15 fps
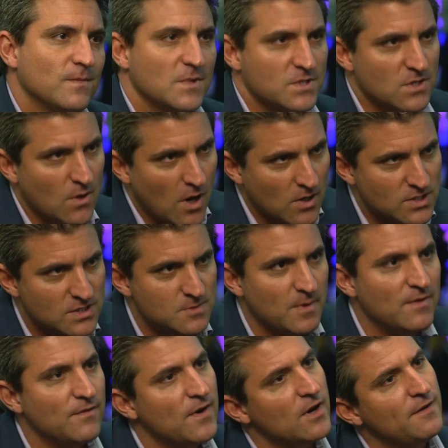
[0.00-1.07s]
So ours has
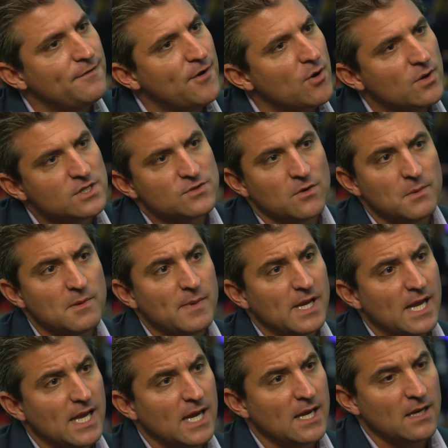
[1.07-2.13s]
been very focused from the
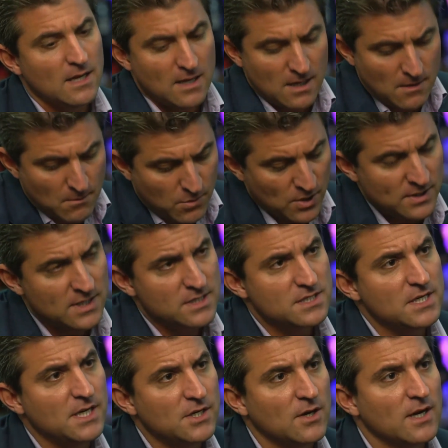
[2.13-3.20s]
beginning, putting the
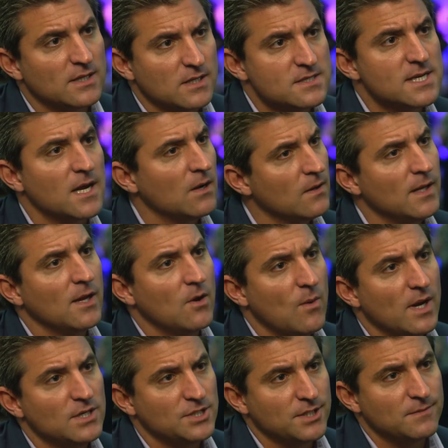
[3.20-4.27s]
senior at the center of the
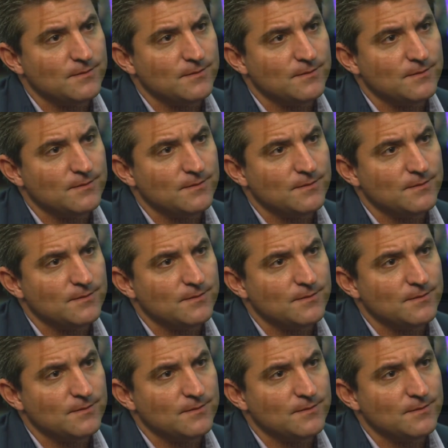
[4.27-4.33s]
equation.